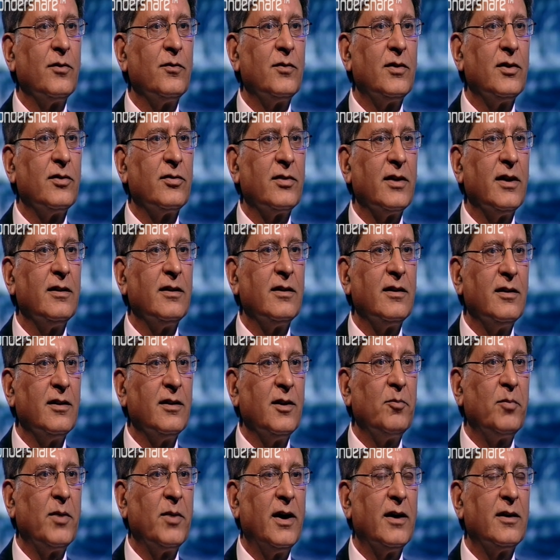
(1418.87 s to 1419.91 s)
of dissent in
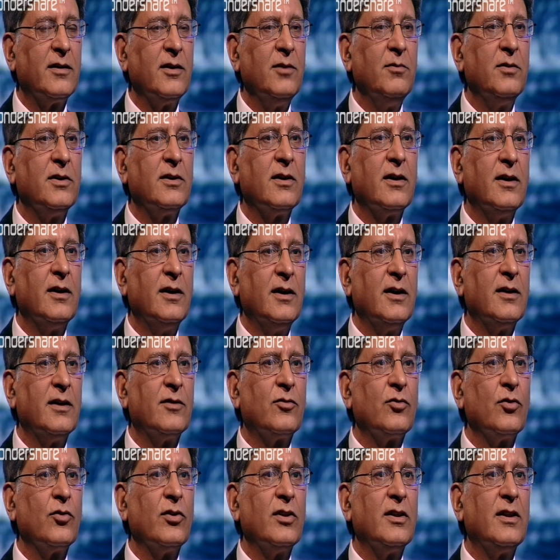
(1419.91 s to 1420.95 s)
the party which are
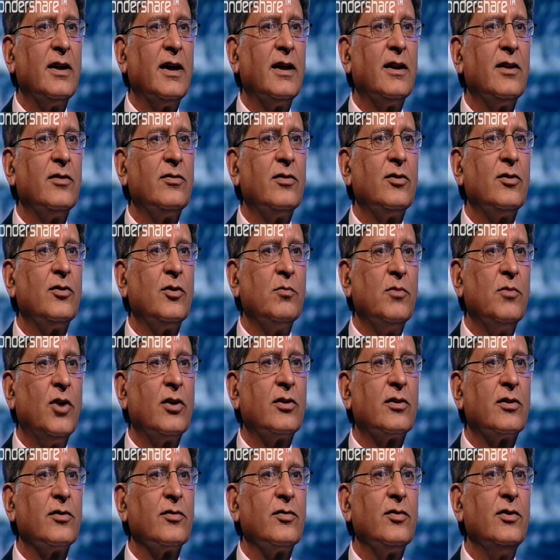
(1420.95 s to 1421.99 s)
heard. So there is a
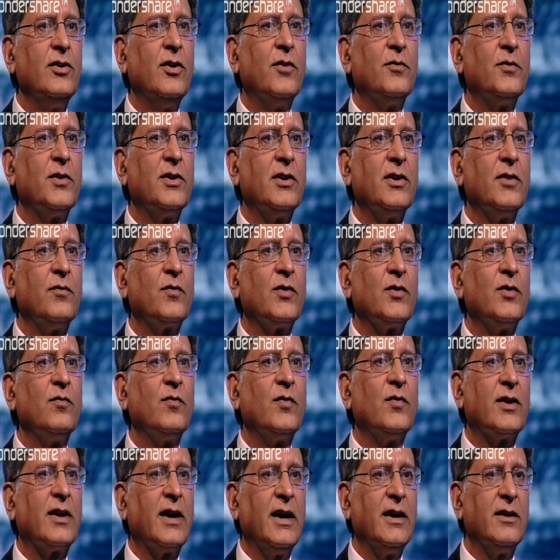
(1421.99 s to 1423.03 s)
democracy of a different
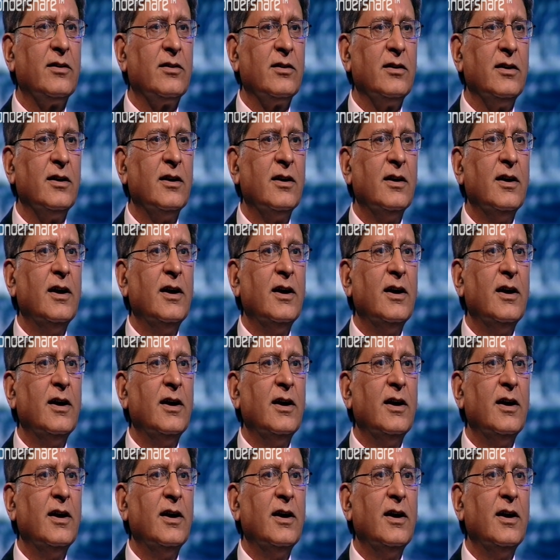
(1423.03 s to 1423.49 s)
variety.